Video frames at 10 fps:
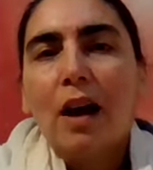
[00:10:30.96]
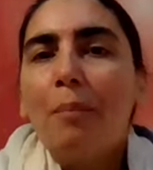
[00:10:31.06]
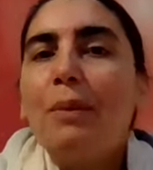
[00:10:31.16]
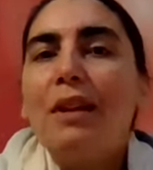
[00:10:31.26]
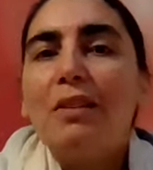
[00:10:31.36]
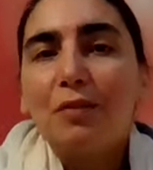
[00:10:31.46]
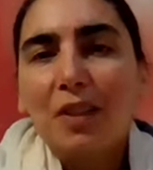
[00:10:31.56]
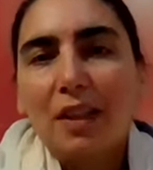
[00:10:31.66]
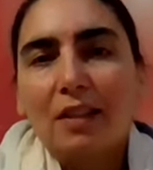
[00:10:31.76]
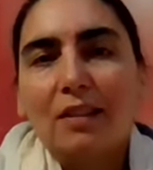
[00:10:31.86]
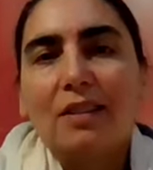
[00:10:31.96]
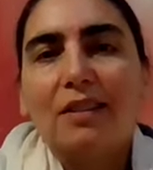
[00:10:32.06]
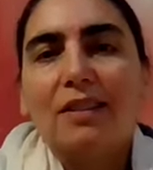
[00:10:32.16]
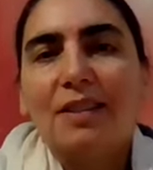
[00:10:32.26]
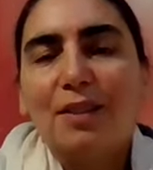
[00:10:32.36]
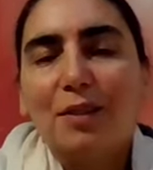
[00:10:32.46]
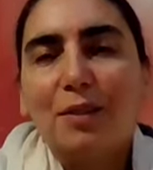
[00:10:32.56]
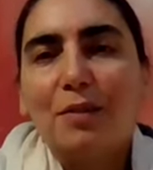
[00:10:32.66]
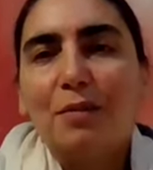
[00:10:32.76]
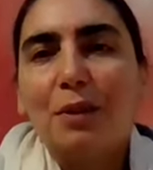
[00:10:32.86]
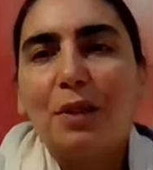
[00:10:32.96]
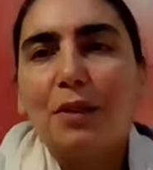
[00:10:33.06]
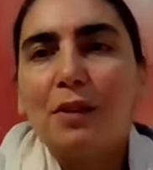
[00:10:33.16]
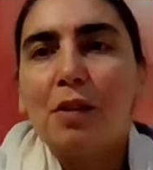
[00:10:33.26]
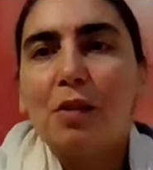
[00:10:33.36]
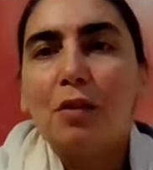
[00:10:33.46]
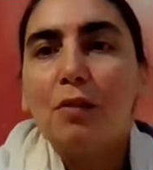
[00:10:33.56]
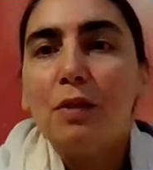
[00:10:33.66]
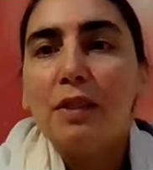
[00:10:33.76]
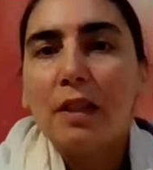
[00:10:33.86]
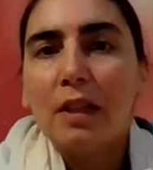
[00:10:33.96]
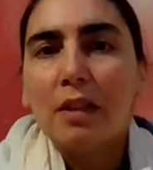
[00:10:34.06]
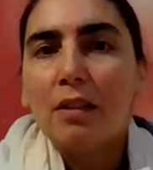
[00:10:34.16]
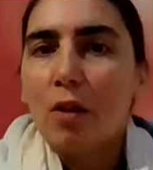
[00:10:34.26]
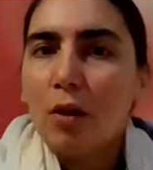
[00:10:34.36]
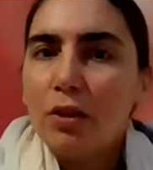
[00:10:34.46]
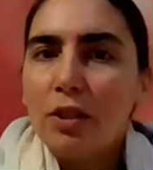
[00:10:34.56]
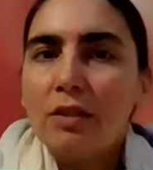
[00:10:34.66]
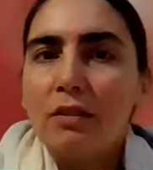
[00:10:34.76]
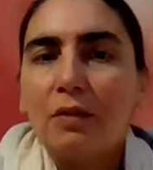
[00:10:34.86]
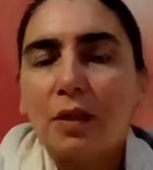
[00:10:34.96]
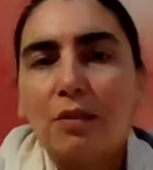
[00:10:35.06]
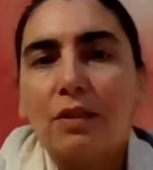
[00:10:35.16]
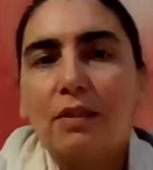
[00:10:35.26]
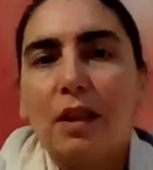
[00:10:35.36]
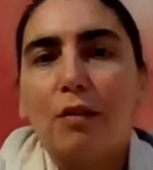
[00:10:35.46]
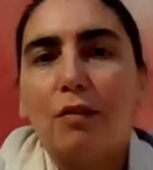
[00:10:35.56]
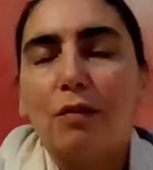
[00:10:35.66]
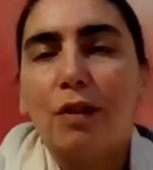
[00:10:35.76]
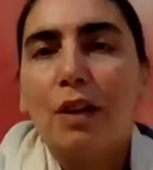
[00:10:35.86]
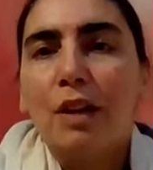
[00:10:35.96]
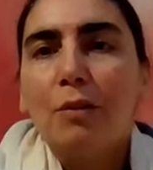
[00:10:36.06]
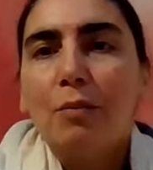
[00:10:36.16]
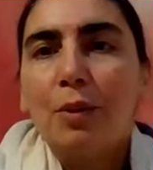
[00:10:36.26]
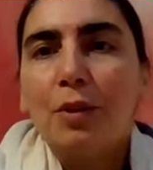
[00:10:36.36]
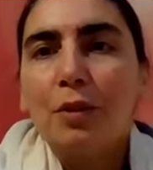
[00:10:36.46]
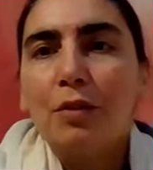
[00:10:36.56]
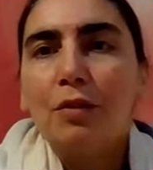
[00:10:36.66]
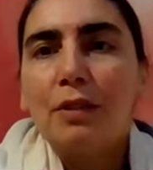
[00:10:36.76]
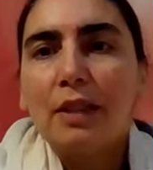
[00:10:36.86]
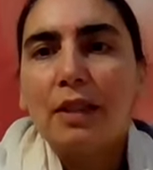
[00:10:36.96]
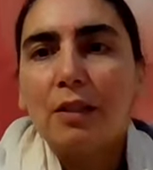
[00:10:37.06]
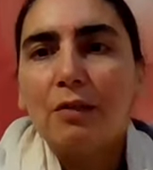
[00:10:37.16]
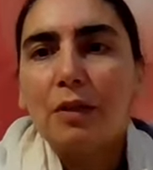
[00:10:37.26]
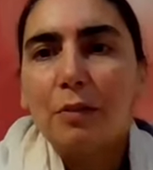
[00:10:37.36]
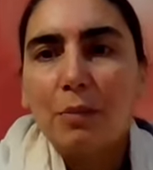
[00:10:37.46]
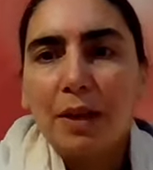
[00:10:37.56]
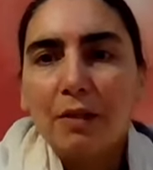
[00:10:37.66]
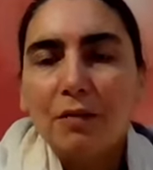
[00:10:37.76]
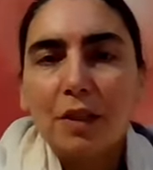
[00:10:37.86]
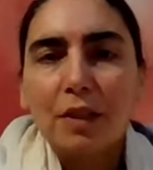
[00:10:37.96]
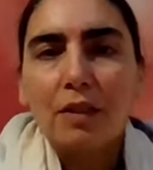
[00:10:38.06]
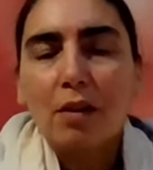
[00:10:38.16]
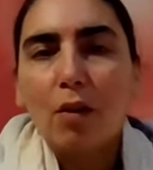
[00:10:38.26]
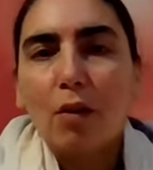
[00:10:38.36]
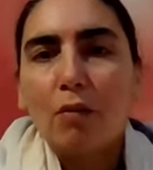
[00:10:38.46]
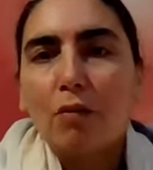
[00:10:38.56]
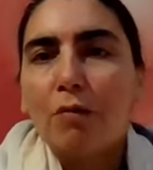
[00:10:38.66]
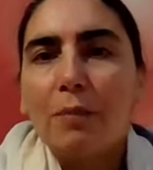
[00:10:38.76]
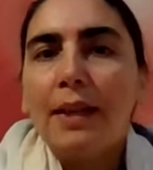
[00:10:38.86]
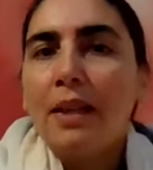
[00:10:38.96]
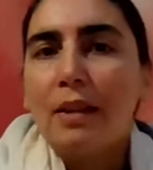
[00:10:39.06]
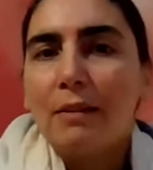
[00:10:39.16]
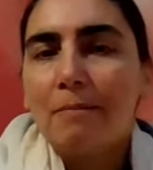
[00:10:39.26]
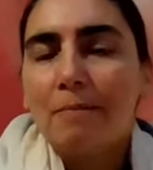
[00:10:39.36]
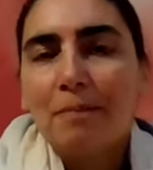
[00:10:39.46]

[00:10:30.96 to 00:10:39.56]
uplifting, you know, because you're using it not just for yourself, but you're using it for the benefit of many,